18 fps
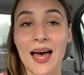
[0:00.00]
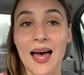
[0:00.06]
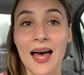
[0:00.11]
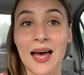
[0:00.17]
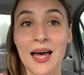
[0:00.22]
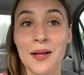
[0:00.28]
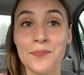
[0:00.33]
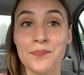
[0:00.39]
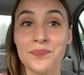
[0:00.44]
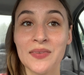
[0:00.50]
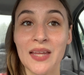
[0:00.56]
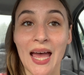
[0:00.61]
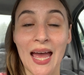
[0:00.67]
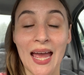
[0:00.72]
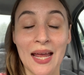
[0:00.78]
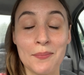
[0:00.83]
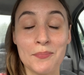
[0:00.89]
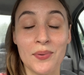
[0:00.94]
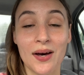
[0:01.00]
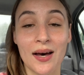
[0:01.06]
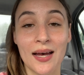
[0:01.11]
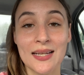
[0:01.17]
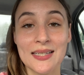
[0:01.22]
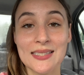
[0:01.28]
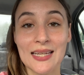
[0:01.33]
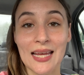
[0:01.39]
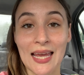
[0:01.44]
I
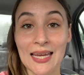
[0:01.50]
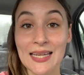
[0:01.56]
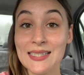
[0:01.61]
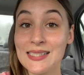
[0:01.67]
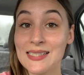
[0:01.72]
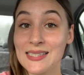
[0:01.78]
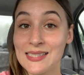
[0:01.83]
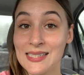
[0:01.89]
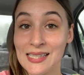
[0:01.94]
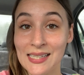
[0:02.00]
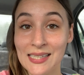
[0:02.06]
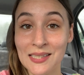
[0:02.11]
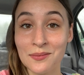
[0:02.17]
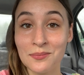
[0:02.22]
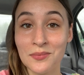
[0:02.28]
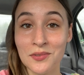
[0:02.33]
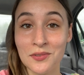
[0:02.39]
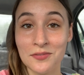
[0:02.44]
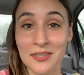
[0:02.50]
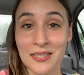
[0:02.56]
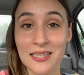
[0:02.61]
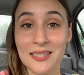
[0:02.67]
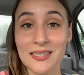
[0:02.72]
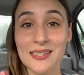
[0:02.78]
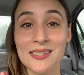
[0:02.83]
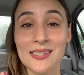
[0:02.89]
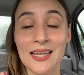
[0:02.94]
bought 18
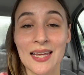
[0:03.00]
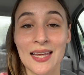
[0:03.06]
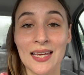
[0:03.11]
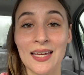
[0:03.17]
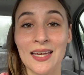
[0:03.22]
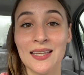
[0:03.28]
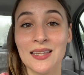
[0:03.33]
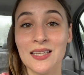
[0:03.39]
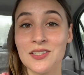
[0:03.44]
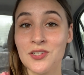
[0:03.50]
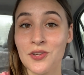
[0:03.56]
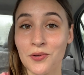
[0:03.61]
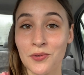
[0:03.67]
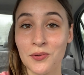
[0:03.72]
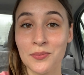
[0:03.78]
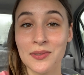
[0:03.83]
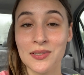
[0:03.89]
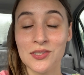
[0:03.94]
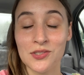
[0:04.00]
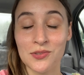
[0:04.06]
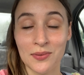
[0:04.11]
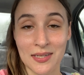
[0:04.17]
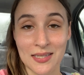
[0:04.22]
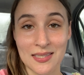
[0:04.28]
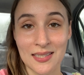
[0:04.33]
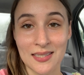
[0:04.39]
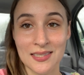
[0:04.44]
movies and the total was
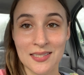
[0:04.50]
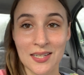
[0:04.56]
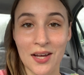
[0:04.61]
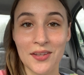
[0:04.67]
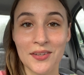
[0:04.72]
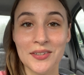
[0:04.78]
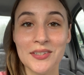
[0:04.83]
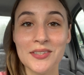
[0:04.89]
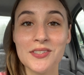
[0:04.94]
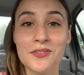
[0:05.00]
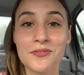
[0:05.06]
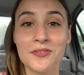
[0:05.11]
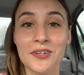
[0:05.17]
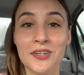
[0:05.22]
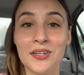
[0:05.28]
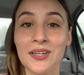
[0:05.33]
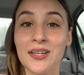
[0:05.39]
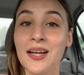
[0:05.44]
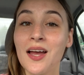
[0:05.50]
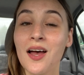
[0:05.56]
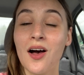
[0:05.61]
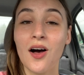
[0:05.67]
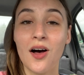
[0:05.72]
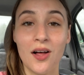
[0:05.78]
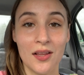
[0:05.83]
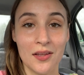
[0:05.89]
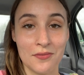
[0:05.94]
$26 for
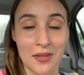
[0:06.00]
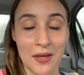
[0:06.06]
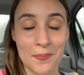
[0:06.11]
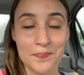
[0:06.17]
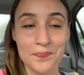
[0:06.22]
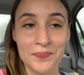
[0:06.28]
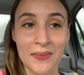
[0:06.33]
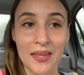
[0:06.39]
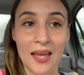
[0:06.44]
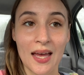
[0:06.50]
all of them.